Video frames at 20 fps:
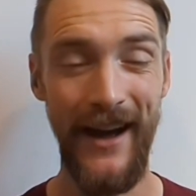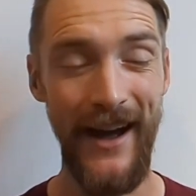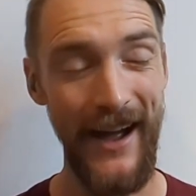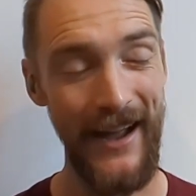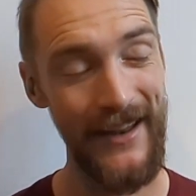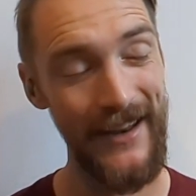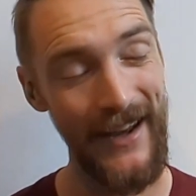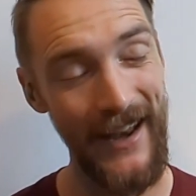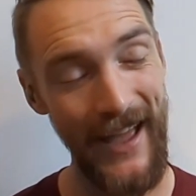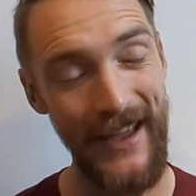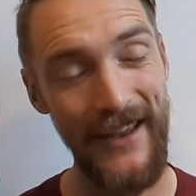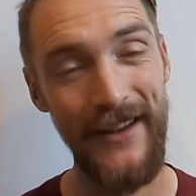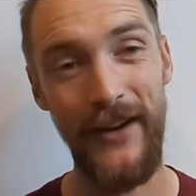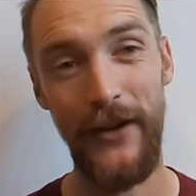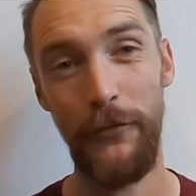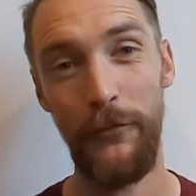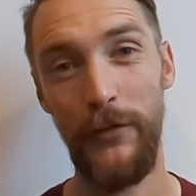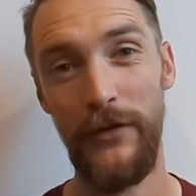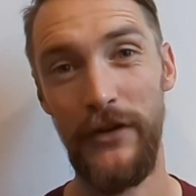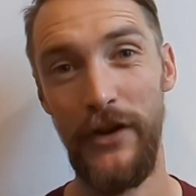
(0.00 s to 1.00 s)
I
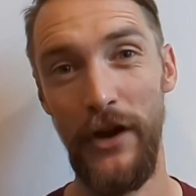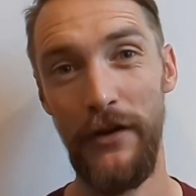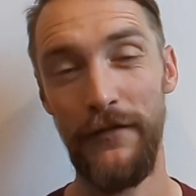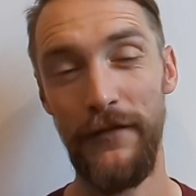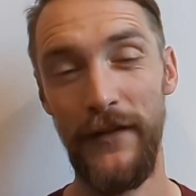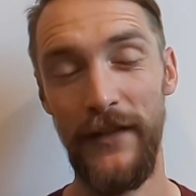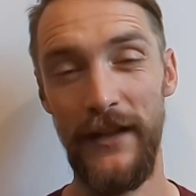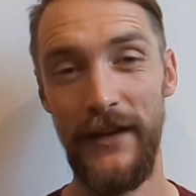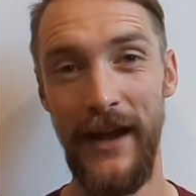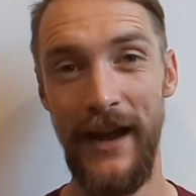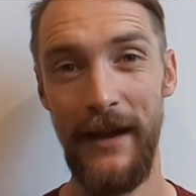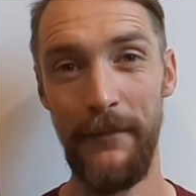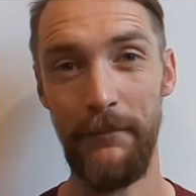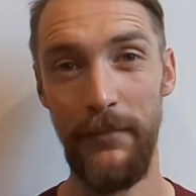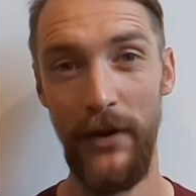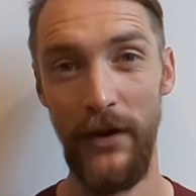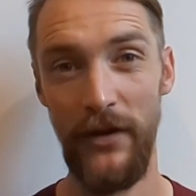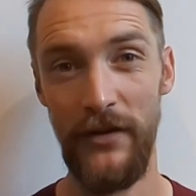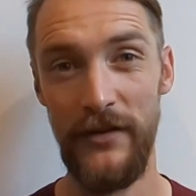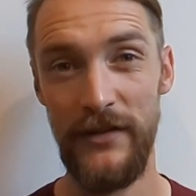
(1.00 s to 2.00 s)
likely would go for the 9
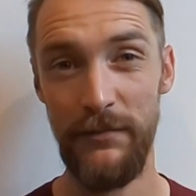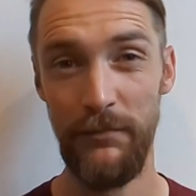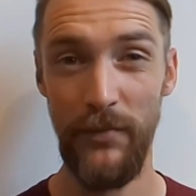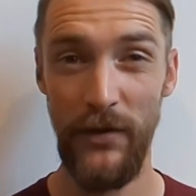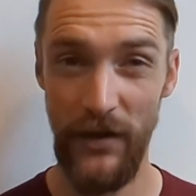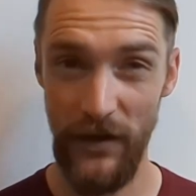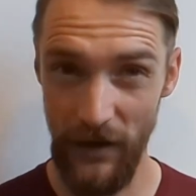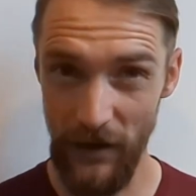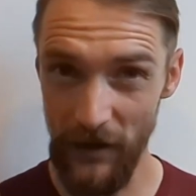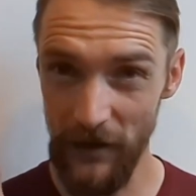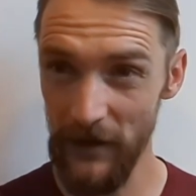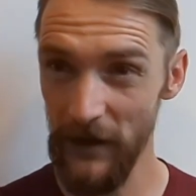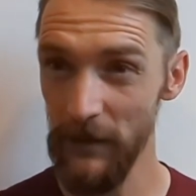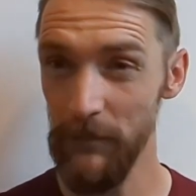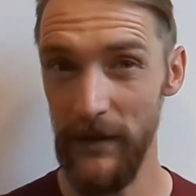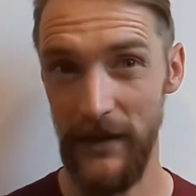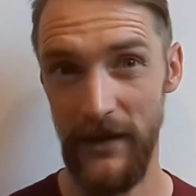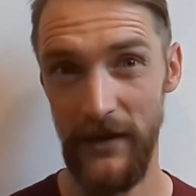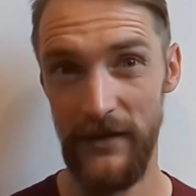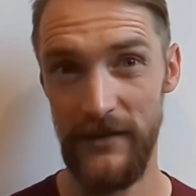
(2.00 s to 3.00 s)
Plus purely
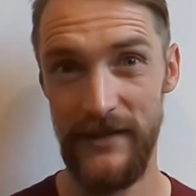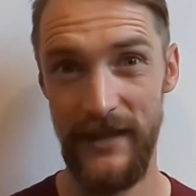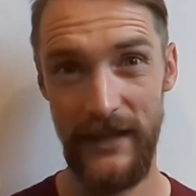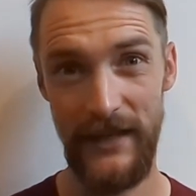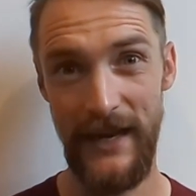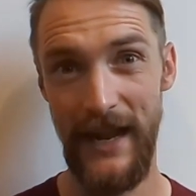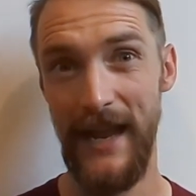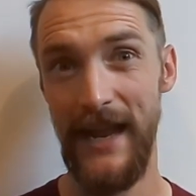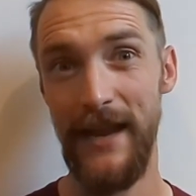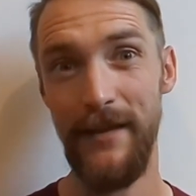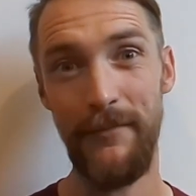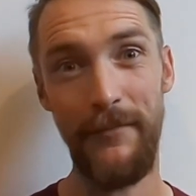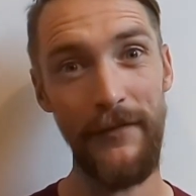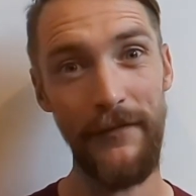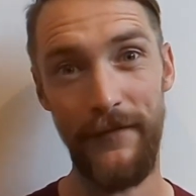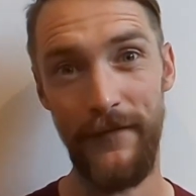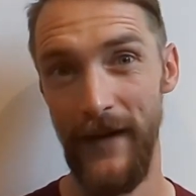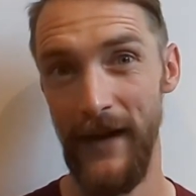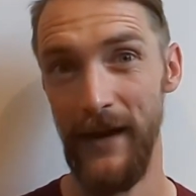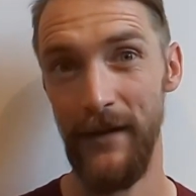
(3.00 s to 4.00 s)
because the name
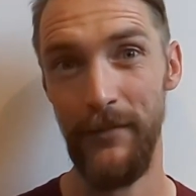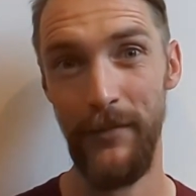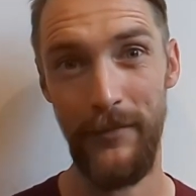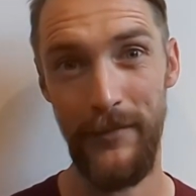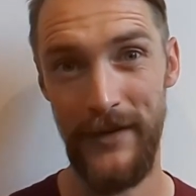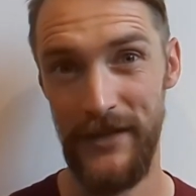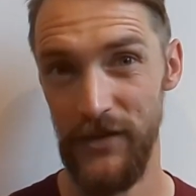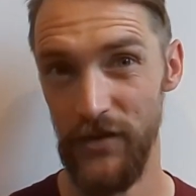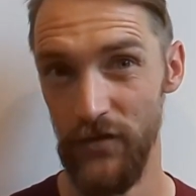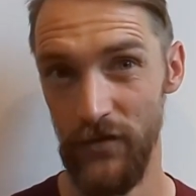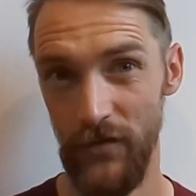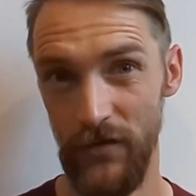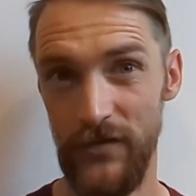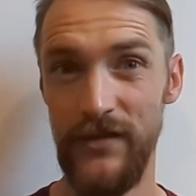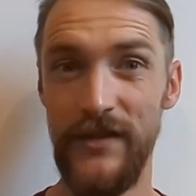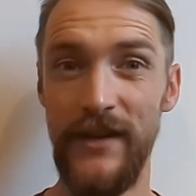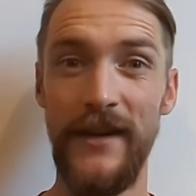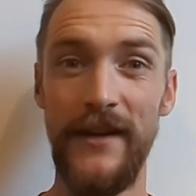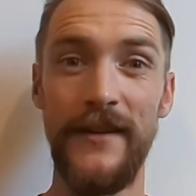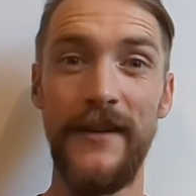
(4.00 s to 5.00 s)
of Vibram is
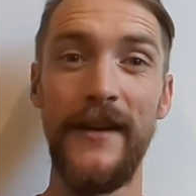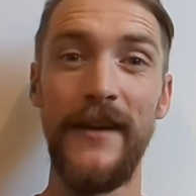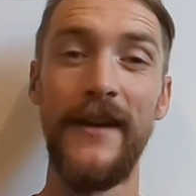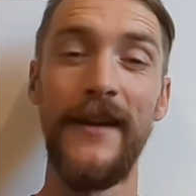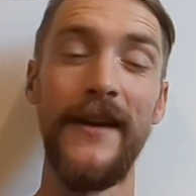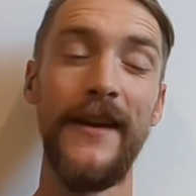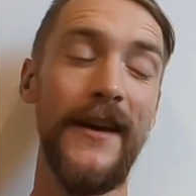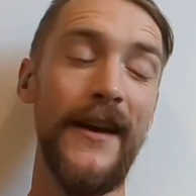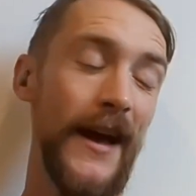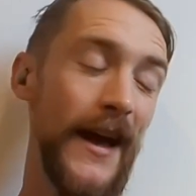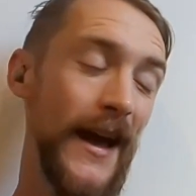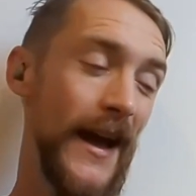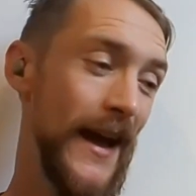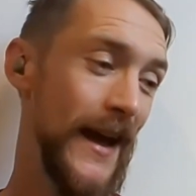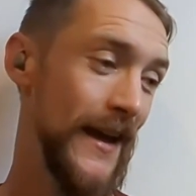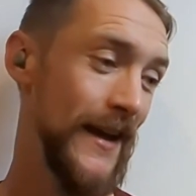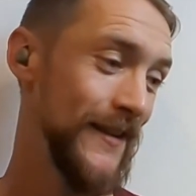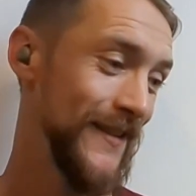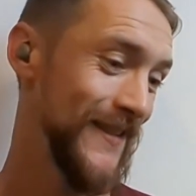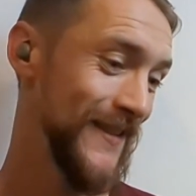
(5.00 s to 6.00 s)
trusted
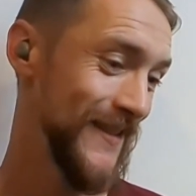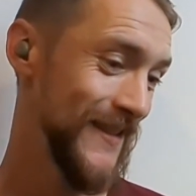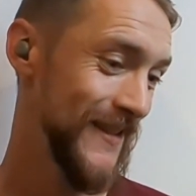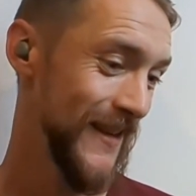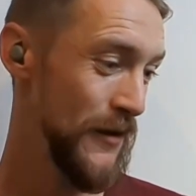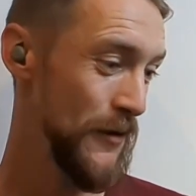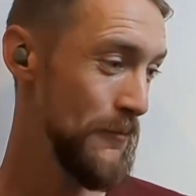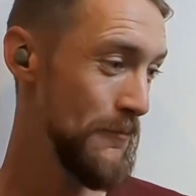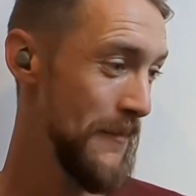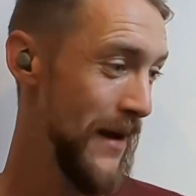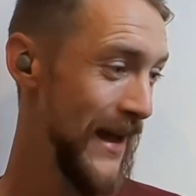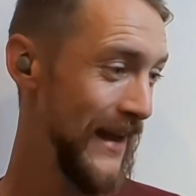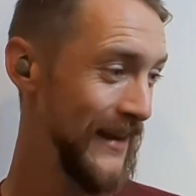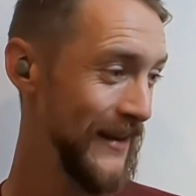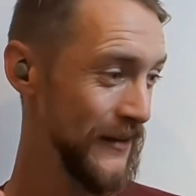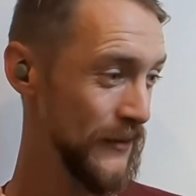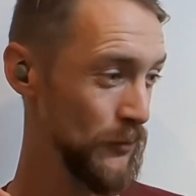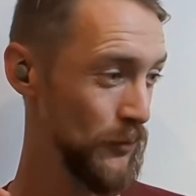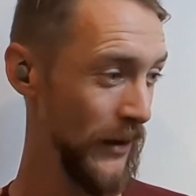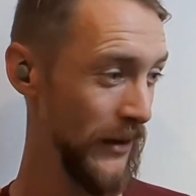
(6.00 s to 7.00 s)
and you may
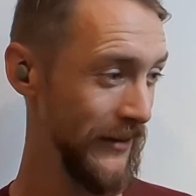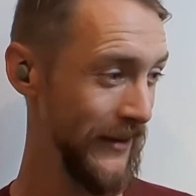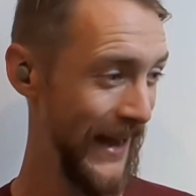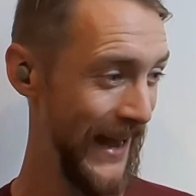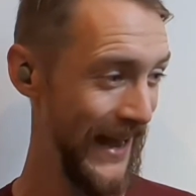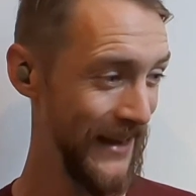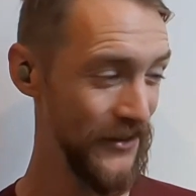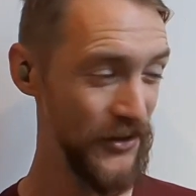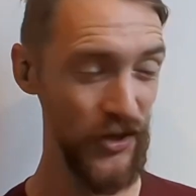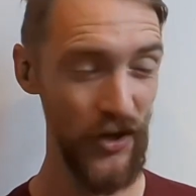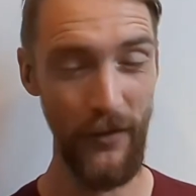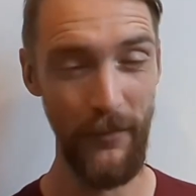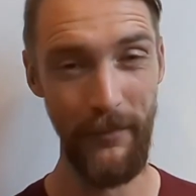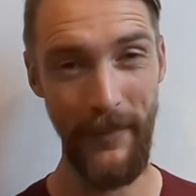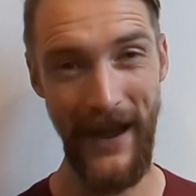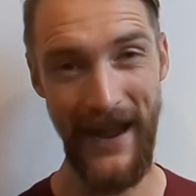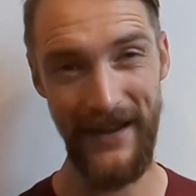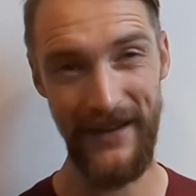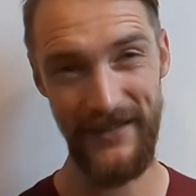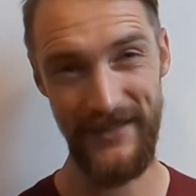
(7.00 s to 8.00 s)
as well hedge your
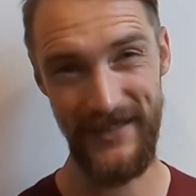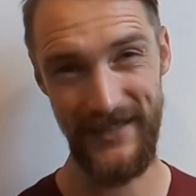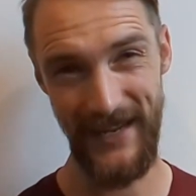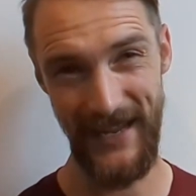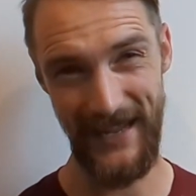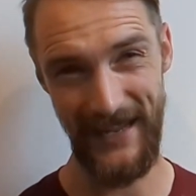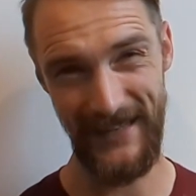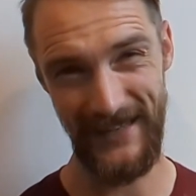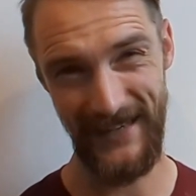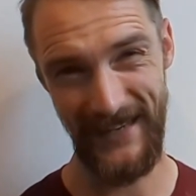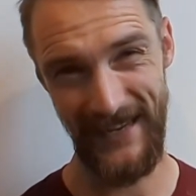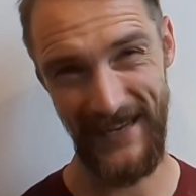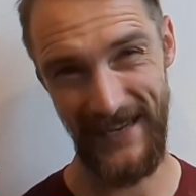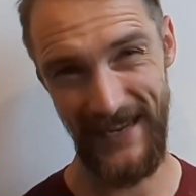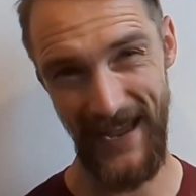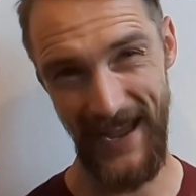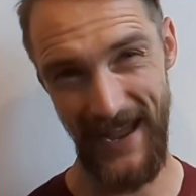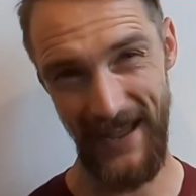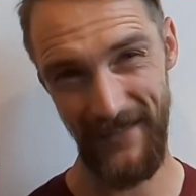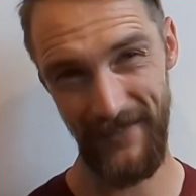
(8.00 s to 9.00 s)
bets and
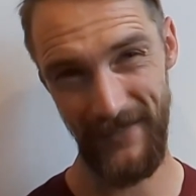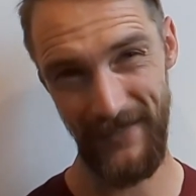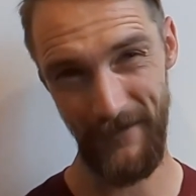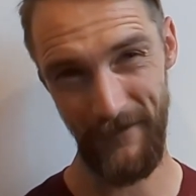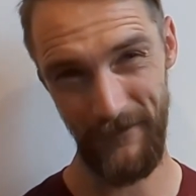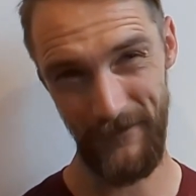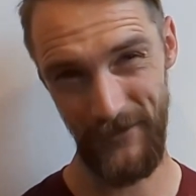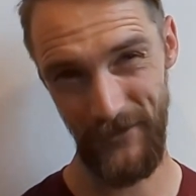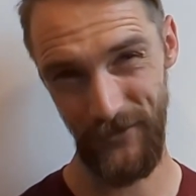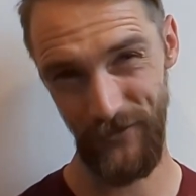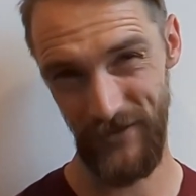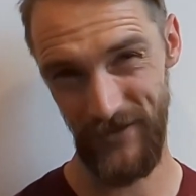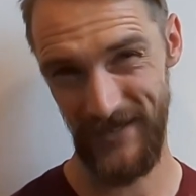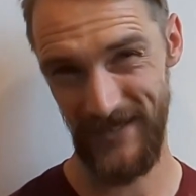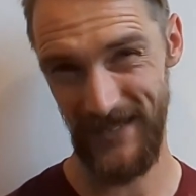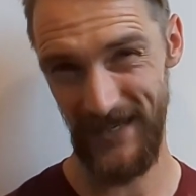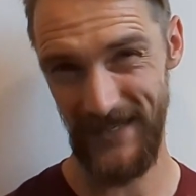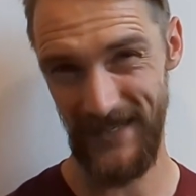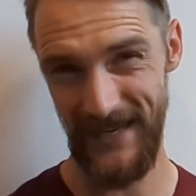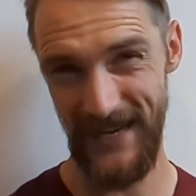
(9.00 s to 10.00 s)
get the
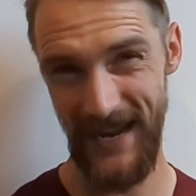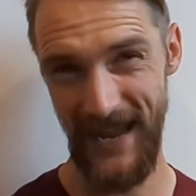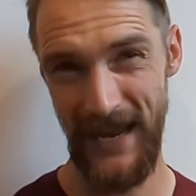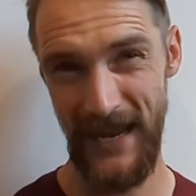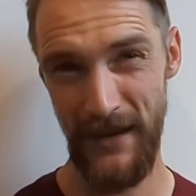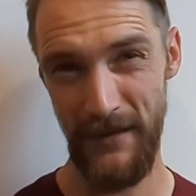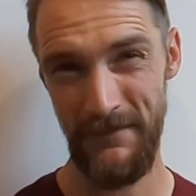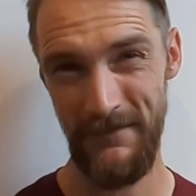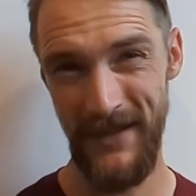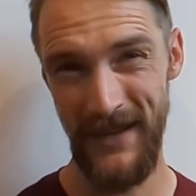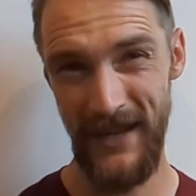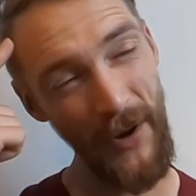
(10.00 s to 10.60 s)
trusted name.